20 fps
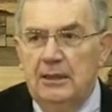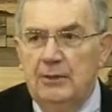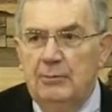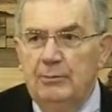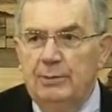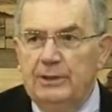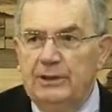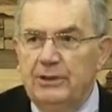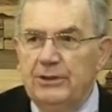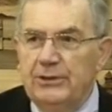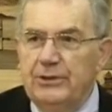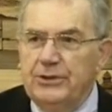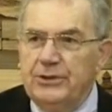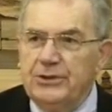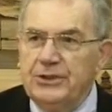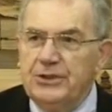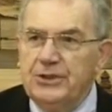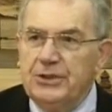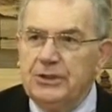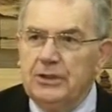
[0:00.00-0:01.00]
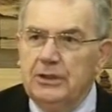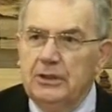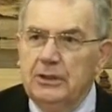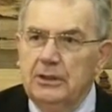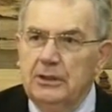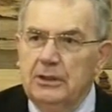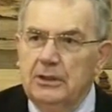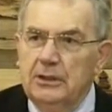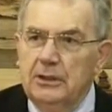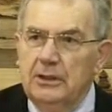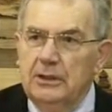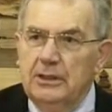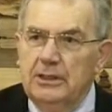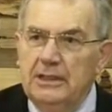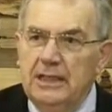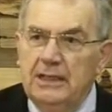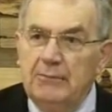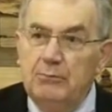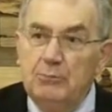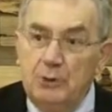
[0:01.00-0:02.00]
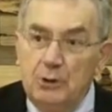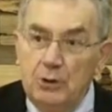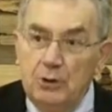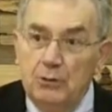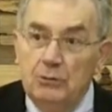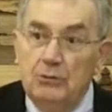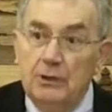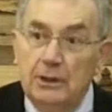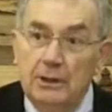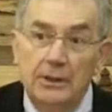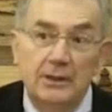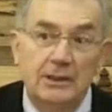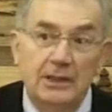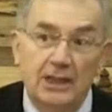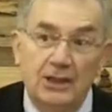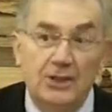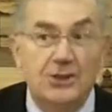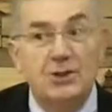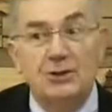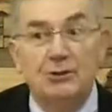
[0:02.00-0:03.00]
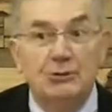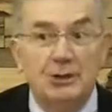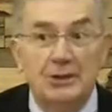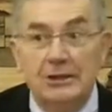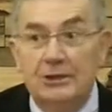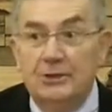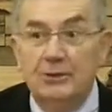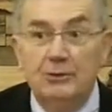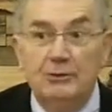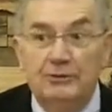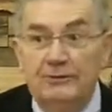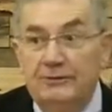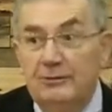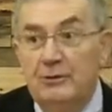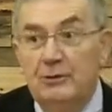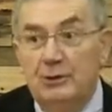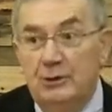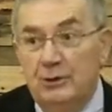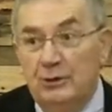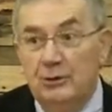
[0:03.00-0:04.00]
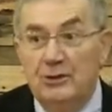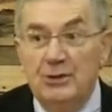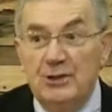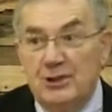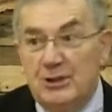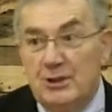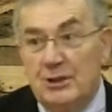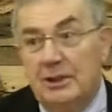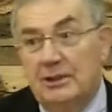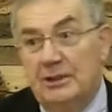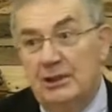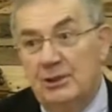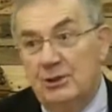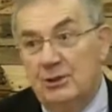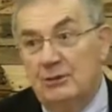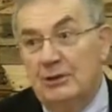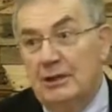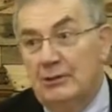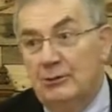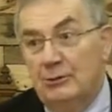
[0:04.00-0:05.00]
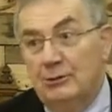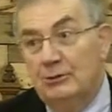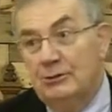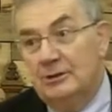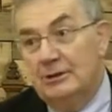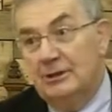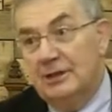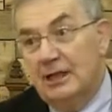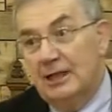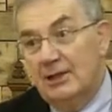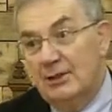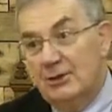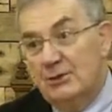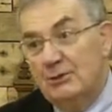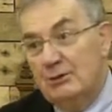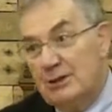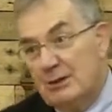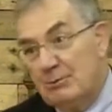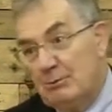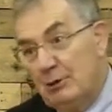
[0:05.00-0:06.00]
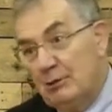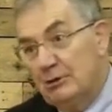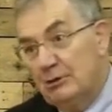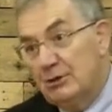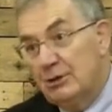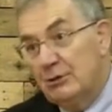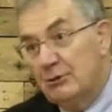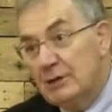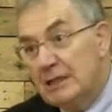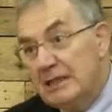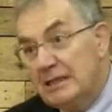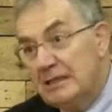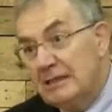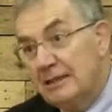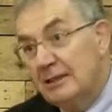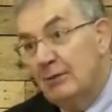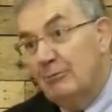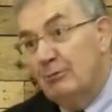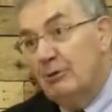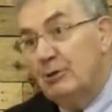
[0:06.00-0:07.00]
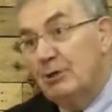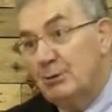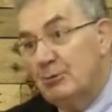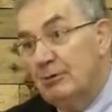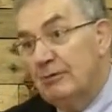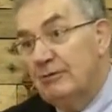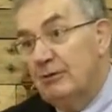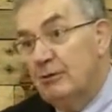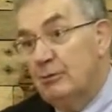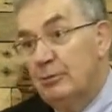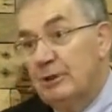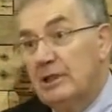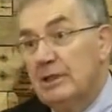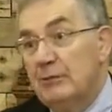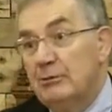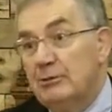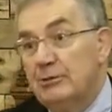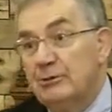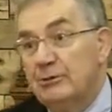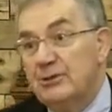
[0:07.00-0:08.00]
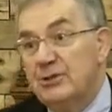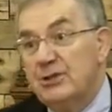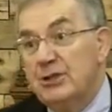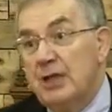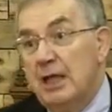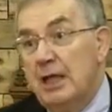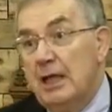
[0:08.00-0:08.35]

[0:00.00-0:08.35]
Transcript: because the name Noah as those little footnotes that, as you get older, get too small to read at the bottom of your Bibles,